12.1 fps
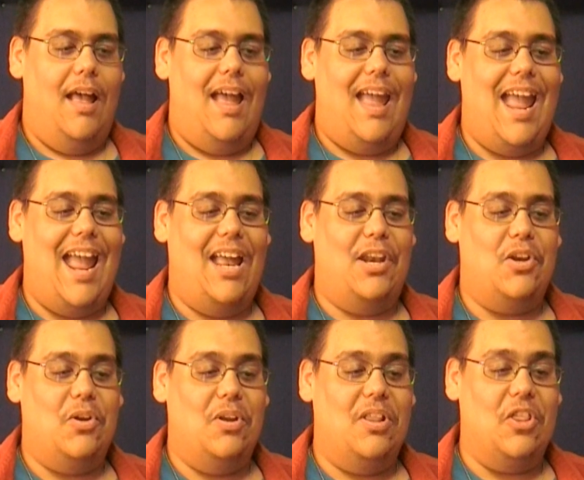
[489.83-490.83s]
And
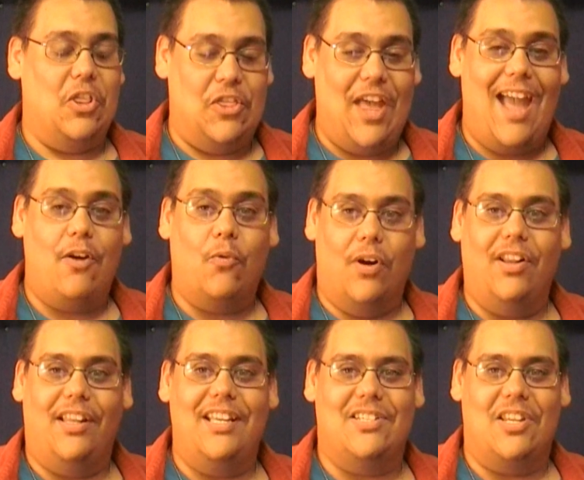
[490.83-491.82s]
that
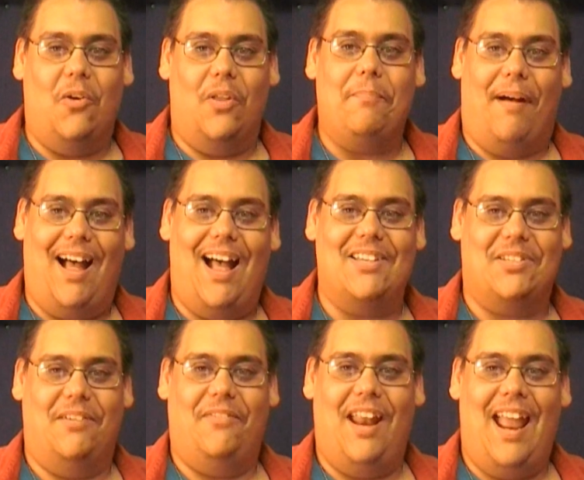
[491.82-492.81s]
really is the only
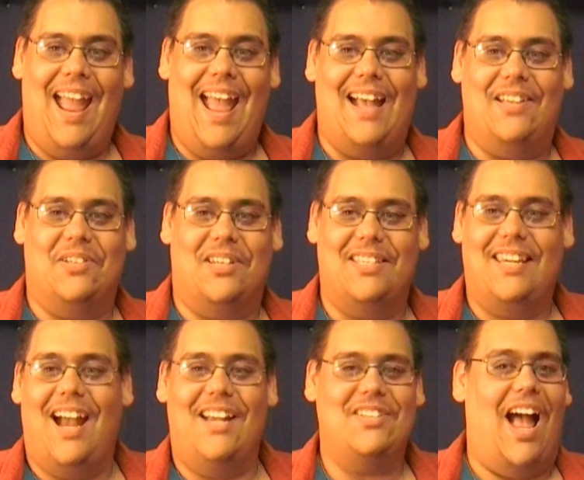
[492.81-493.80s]
positive it has. Because
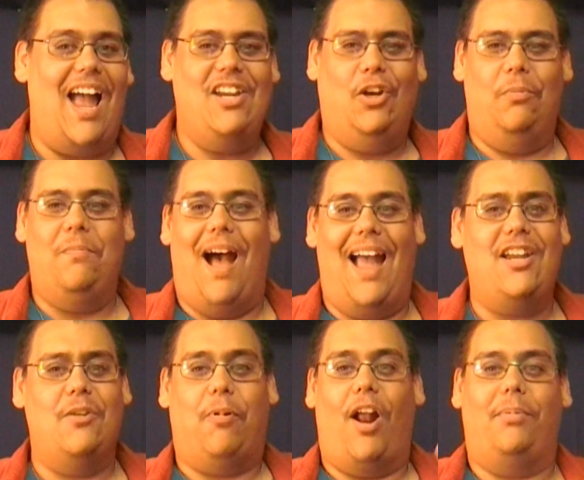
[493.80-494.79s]
guys, I could
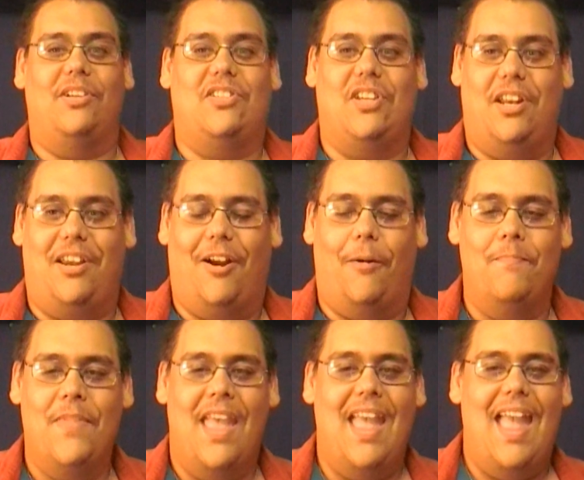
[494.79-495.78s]
probably sit here
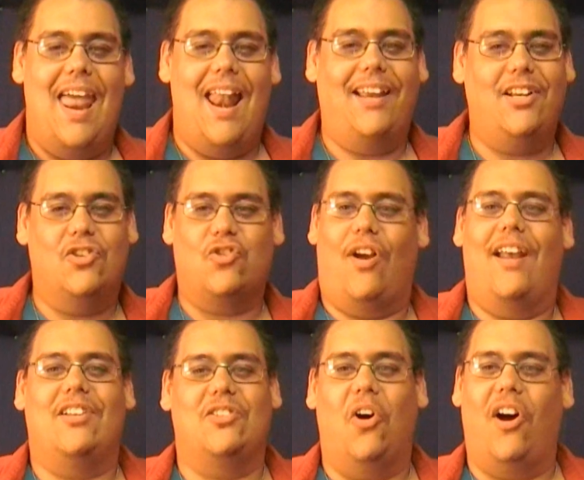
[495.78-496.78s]
and I could try
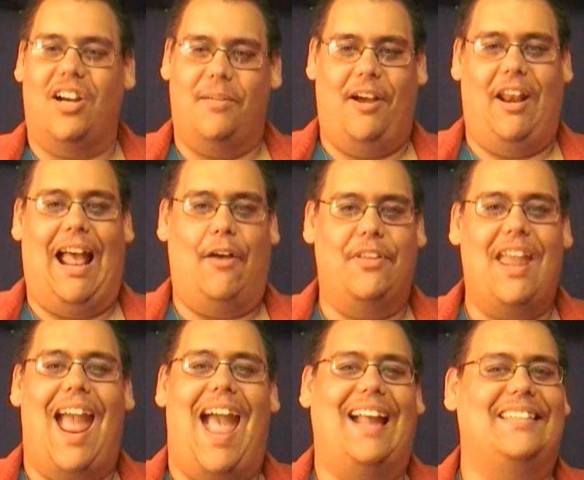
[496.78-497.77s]
to talk about how the
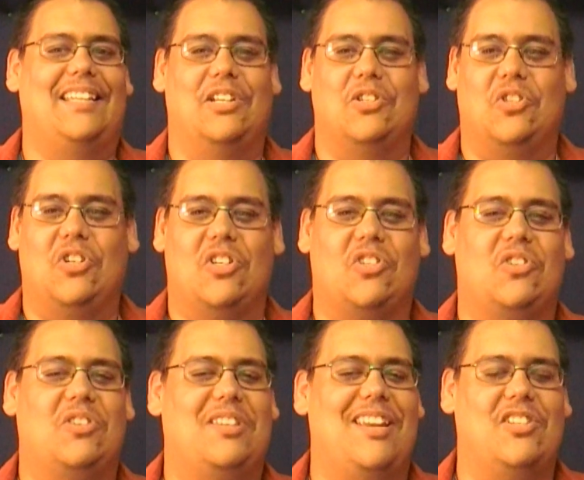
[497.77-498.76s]
acting is
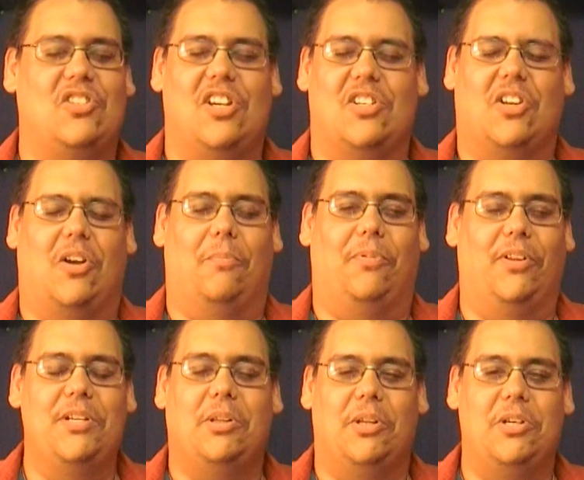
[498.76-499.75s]
just
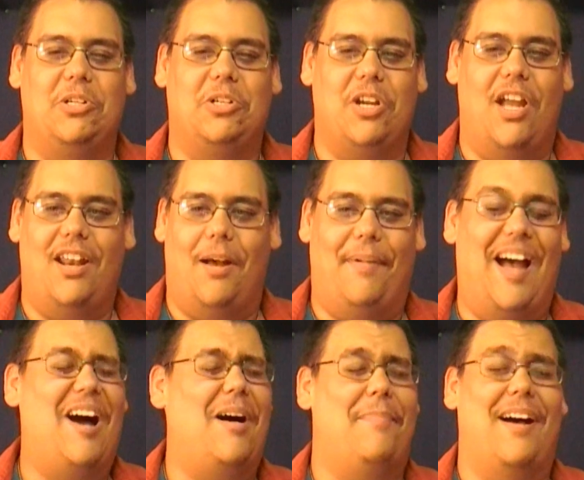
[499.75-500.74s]
completely shit,
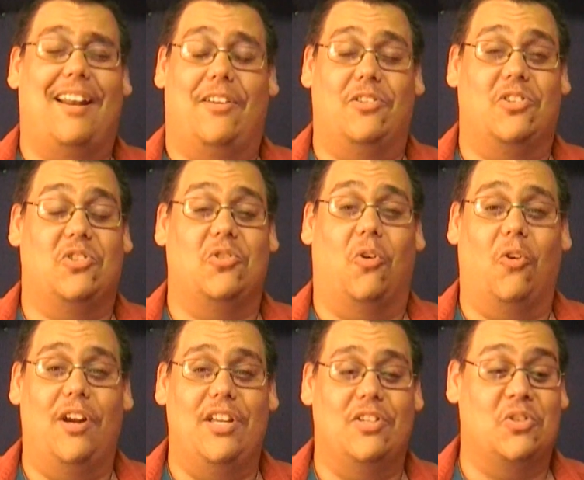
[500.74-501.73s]
about how the
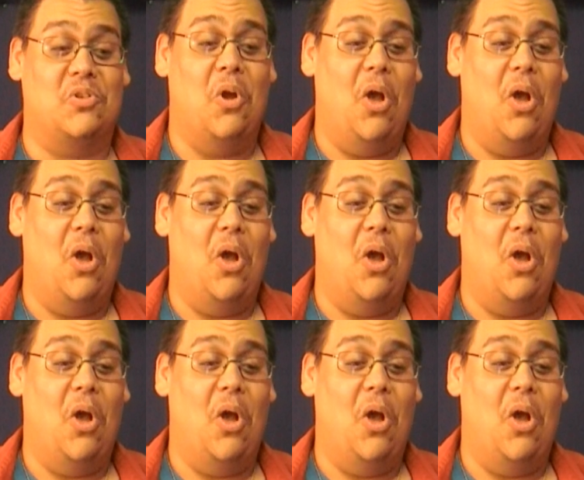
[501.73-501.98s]
story is